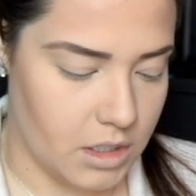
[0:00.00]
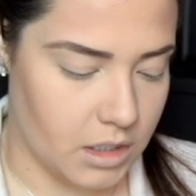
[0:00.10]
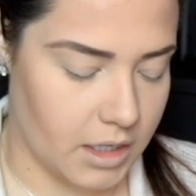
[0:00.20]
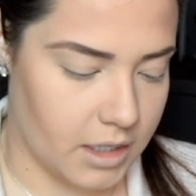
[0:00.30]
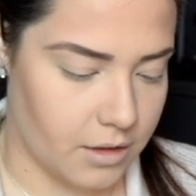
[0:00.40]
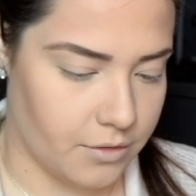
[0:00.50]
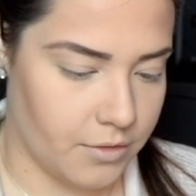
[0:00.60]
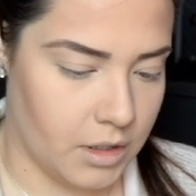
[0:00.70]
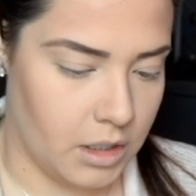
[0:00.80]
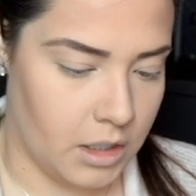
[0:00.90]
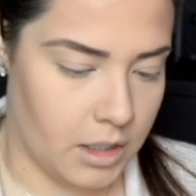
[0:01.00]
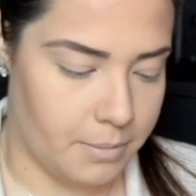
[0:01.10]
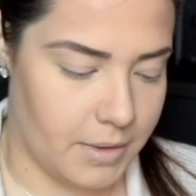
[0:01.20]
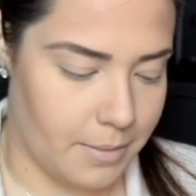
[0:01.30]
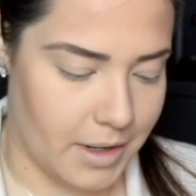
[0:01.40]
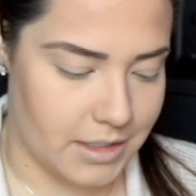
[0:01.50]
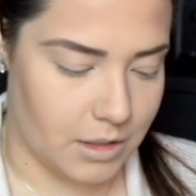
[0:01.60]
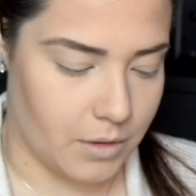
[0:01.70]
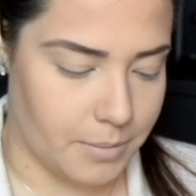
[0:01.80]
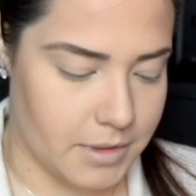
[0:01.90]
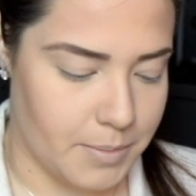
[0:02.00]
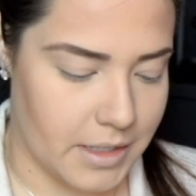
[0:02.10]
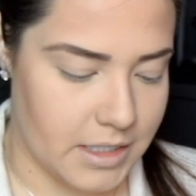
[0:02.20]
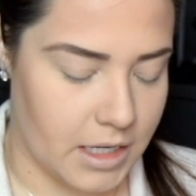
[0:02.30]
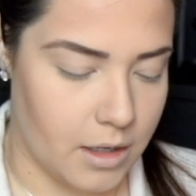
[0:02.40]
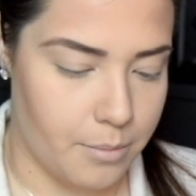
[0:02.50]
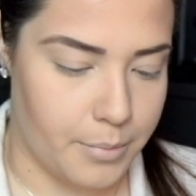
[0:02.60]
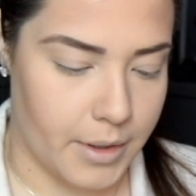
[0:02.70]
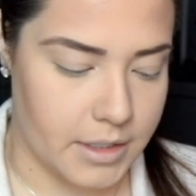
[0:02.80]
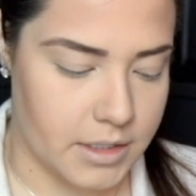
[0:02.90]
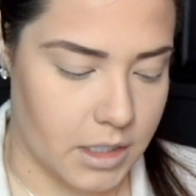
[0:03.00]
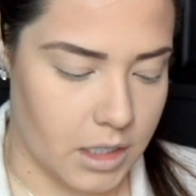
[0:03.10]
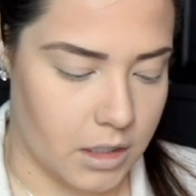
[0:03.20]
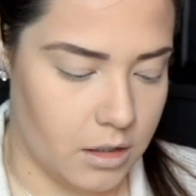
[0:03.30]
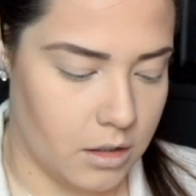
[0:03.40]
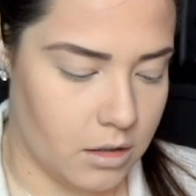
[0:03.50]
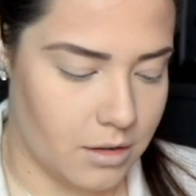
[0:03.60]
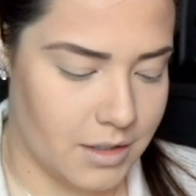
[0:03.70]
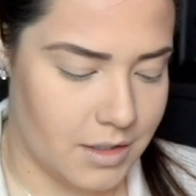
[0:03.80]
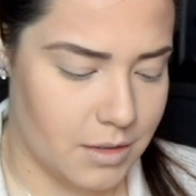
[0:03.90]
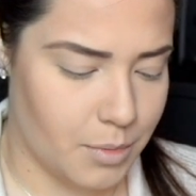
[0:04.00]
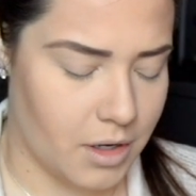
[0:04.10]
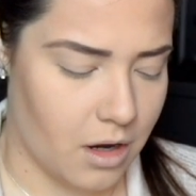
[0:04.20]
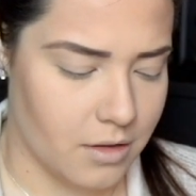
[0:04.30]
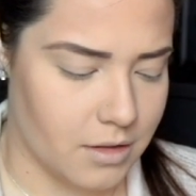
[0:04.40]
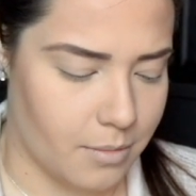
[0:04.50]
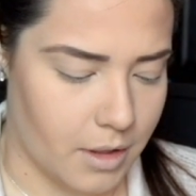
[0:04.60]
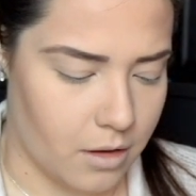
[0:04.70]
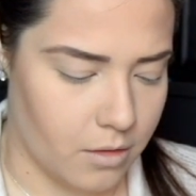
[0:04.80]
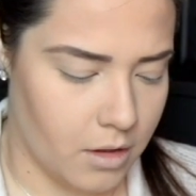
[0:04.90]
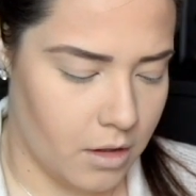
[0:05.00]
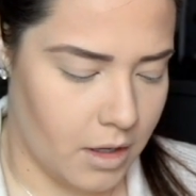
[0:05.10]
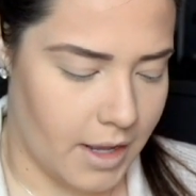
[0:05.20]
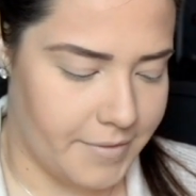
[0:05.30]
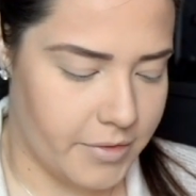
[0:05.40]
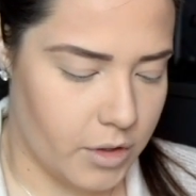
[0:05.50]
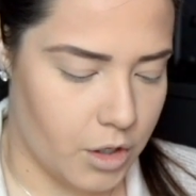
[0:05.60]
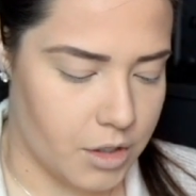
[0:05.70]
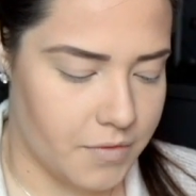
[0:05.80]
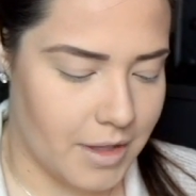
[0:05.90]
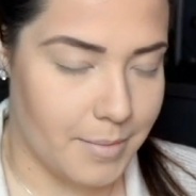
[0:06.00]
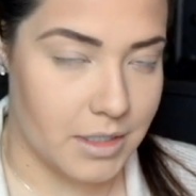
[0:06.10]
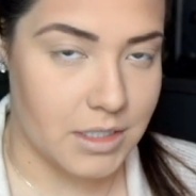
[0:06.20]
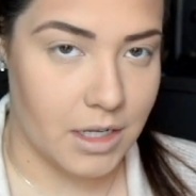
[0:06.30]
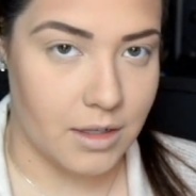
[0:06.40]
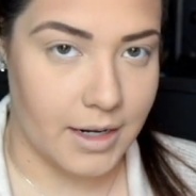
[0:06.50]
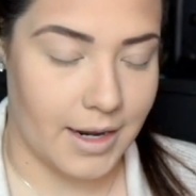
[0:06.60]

and kind of minimizing what I'm spending. But uh, this is pretty awesome though. I've never heard of them until I